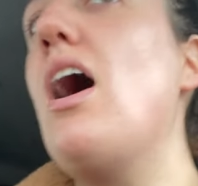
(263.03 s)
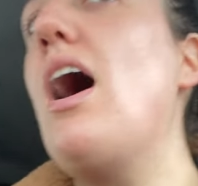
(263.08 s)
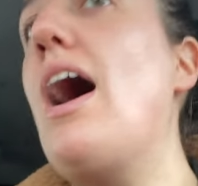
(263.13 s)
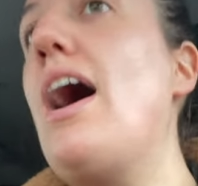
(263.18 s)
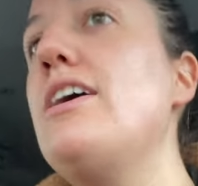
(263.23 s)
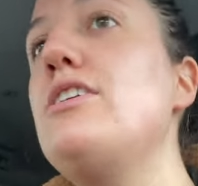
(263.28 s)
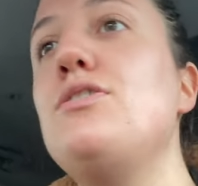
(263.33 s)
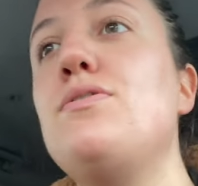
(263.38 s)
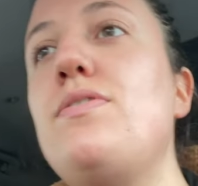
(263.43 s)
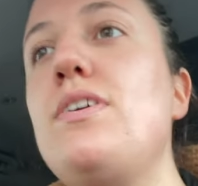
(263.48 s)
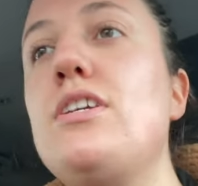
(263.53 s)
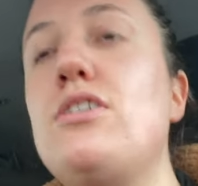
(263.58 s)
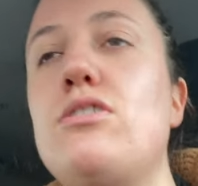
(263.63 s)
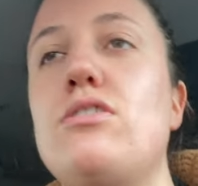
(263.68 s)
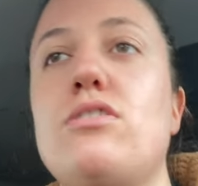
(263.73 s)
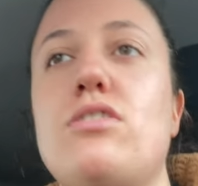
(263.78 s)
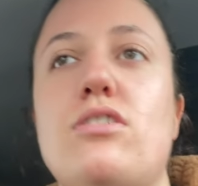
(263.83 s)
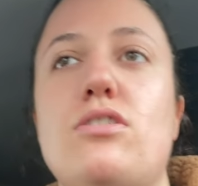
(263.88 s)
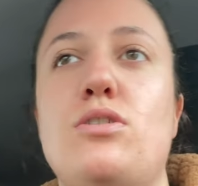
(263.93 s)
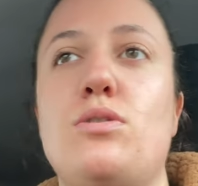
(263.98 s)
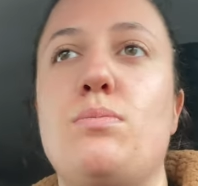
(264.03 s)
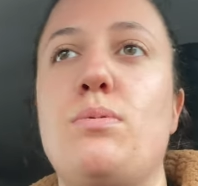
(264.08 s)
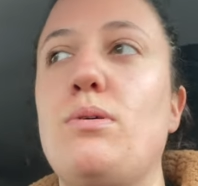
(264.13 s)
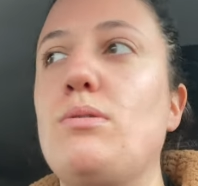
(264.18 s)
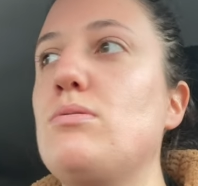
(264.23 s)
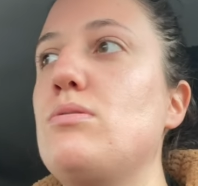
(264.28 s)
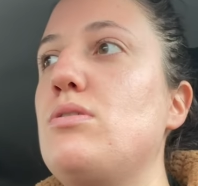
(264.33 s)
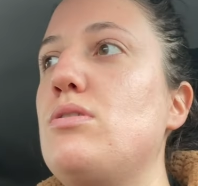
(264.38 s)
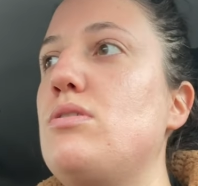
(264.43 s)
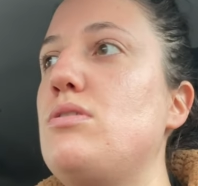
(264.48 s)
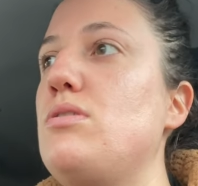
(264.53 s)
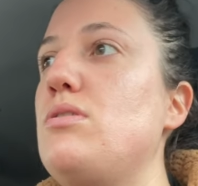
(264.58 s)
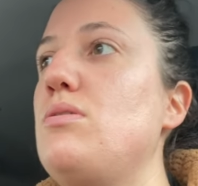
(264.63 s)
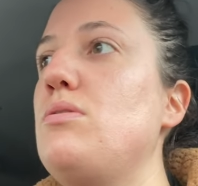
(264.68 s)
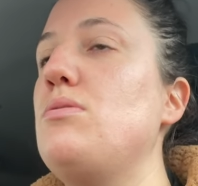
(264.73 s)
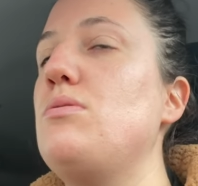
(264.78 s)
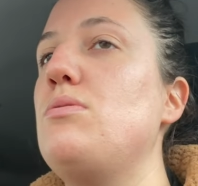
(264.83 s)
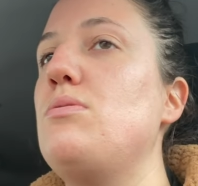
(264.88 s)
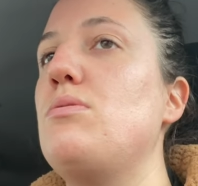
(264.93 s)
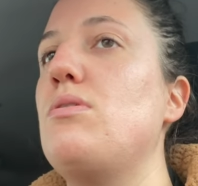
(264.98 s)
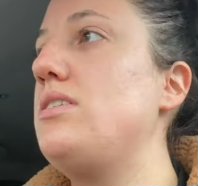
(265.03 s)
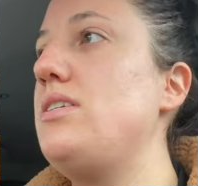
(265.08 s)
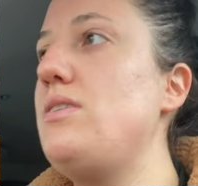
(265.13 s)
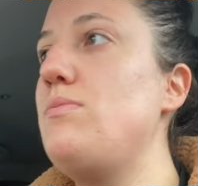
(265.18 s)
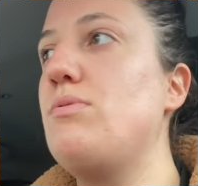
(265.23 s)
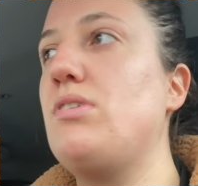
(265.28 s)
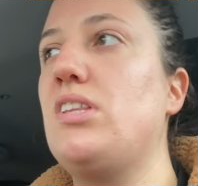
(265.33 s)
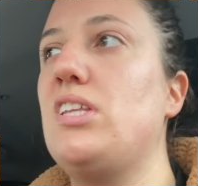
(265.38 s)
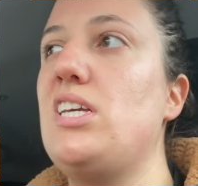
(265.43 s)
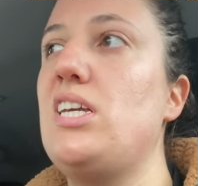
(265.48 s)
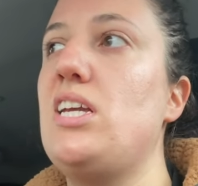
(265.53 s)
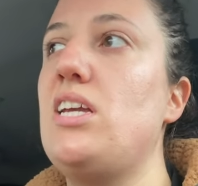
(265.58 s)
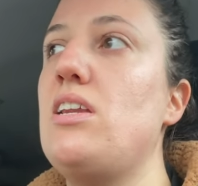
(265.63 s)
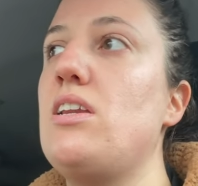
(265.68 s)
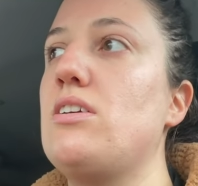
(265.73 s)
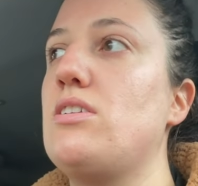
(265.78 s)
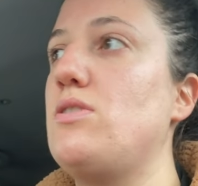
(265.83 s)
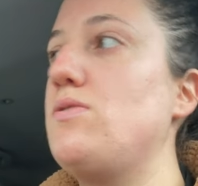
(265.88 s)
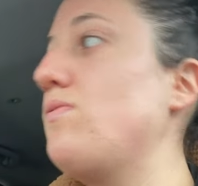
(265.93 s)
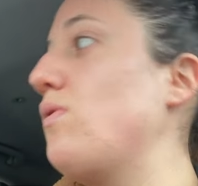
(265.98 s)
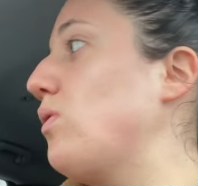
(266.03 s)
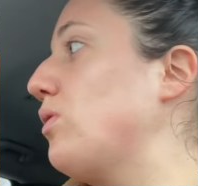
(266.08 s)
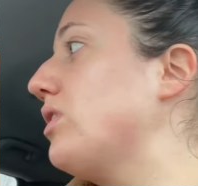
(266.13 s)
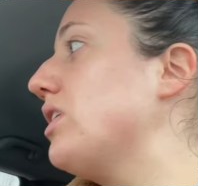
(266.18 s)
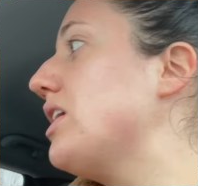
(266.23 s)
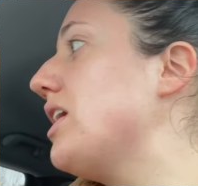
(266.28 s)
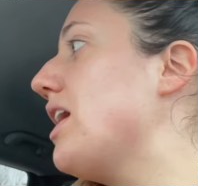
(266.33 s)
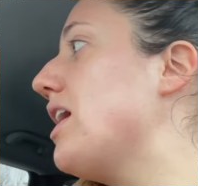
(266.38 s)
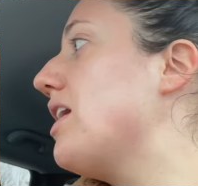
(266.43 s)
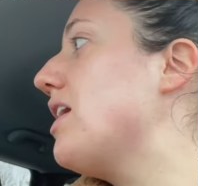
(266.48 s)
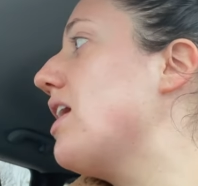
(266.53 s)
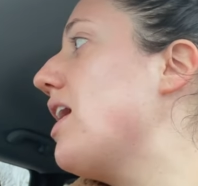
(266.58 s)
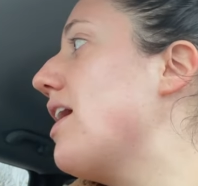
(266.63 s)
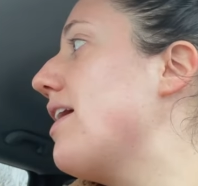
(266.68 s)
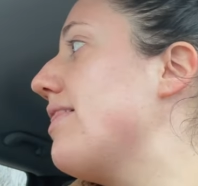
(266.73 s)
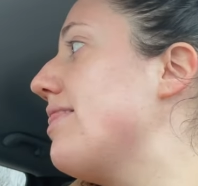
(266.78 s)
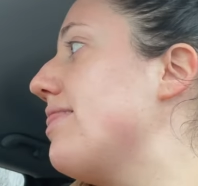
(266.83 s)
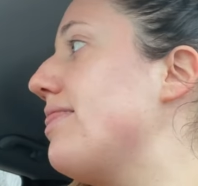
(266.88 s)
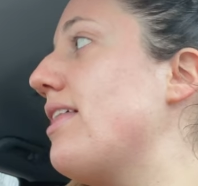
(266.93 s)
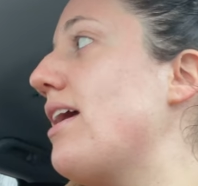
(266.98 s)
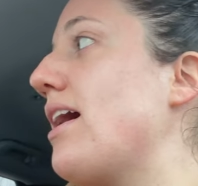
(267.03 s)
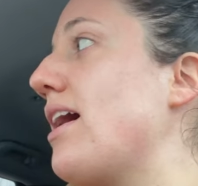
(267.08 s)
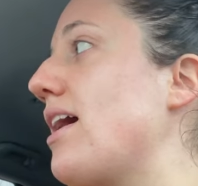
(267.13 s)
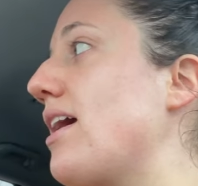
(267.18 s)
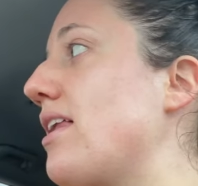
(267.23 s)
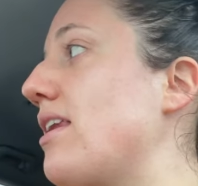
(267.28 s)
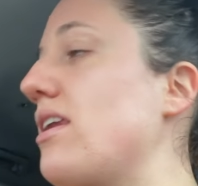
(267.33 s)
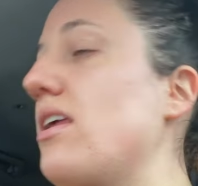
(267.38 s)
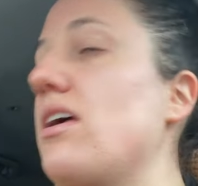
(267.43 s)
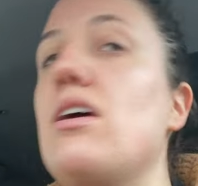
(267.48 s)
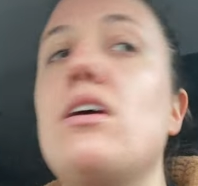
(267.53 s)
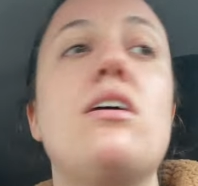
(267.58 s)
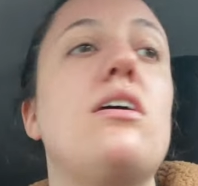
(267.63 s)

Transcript: HydraFacials are supposed to deep clean, exfoliate, and then